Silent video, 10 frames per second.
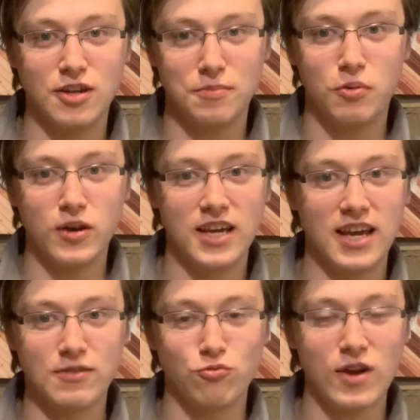you're putting
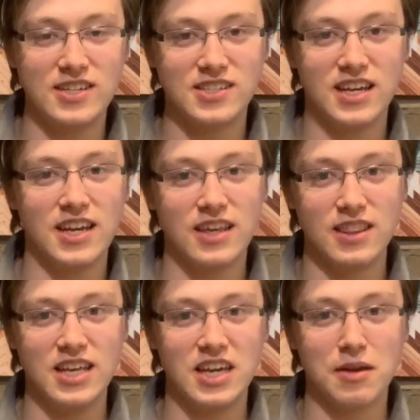and resting
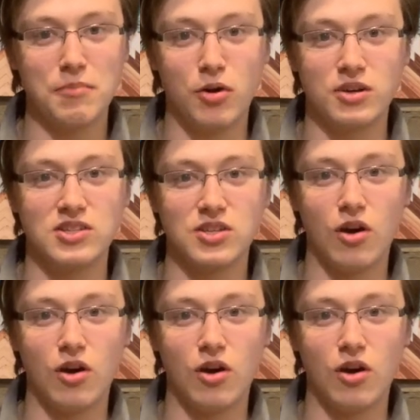the components